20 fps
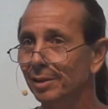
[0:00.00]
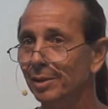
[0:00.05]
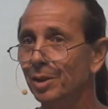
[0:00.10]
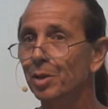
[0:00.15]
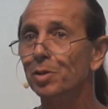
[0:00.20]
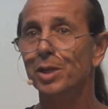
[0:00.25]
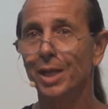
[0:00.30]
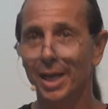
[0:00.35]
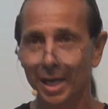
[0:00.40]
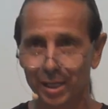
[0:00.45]

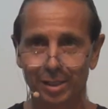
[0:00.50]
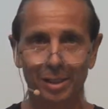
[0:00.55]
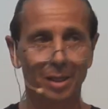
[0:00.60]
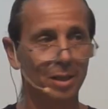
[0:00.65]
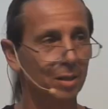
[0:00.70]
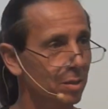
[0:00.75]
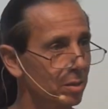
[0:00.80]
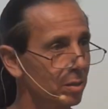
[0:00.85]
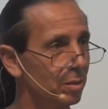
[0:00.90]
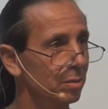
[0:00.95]
there's
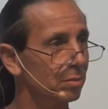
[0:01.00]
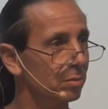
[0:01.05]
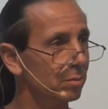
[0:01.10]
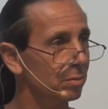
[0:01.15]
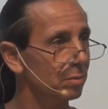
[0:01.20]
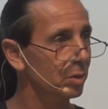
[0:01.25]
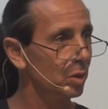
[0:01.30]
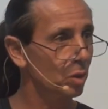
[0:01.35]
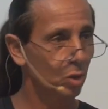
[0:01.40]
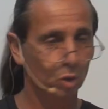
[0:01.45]
access.
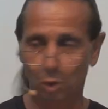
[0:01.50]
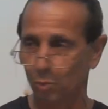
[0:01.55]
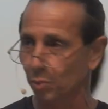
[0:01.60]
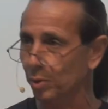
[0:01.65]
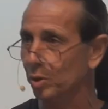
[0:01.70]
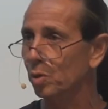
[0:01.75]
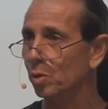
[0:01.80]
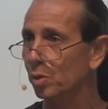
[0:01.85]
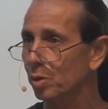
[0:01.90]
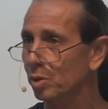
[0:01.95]
There's
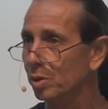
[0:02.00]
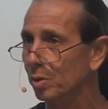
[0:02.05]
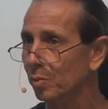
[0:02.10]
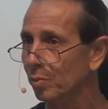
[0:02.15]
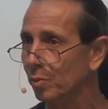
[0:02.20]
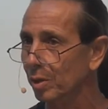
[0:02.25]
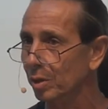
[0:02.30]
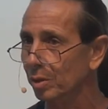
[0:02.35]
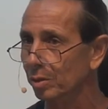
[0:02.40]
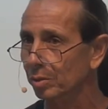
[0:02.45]
open doors
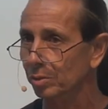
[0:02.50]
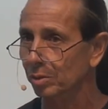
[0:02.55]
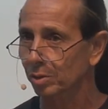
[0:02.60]
somewhere.